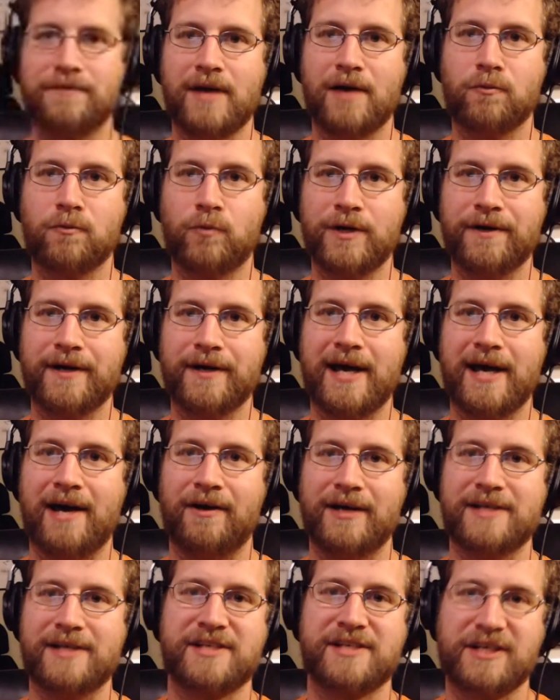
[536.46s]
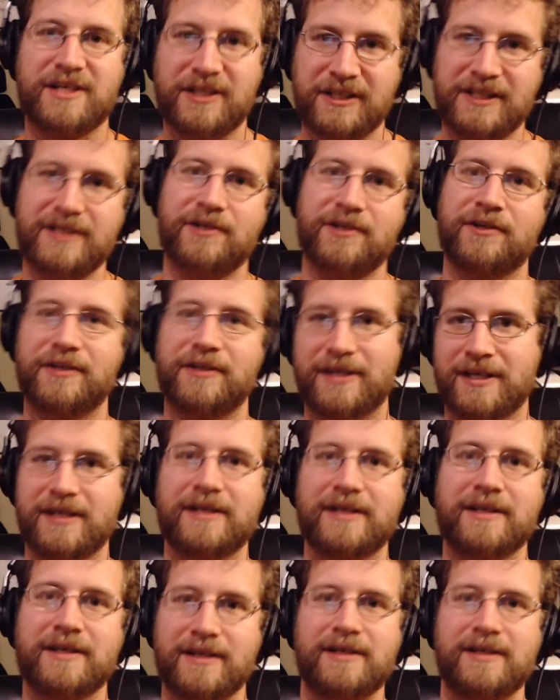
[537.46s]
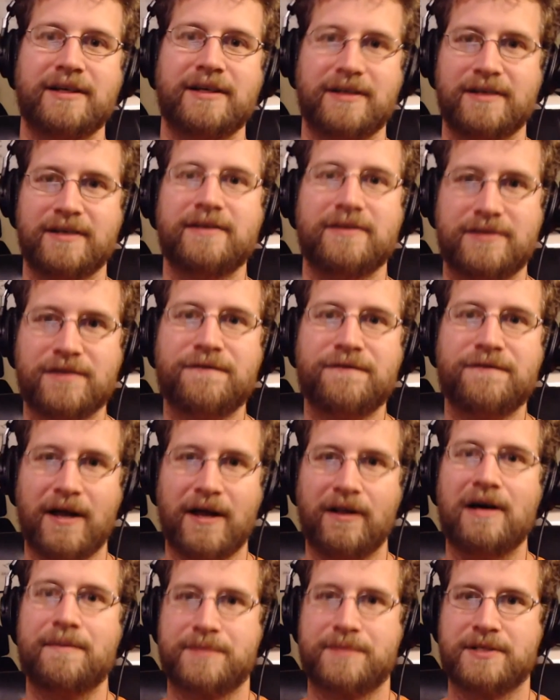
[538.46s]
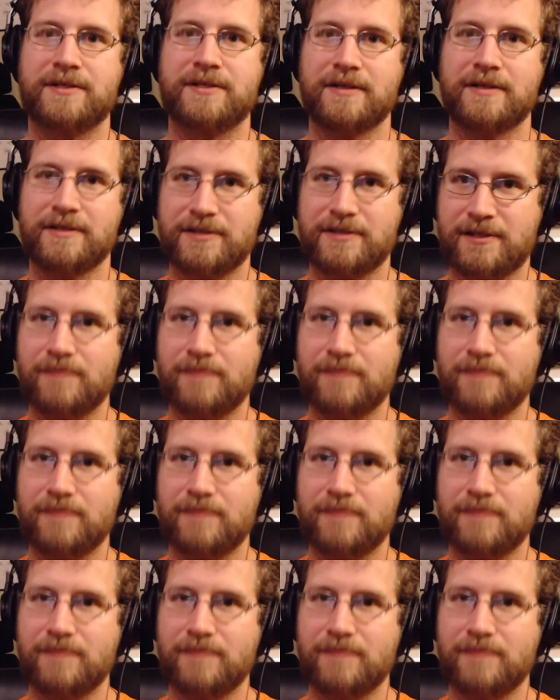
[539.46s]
Weird Al has clearly developed some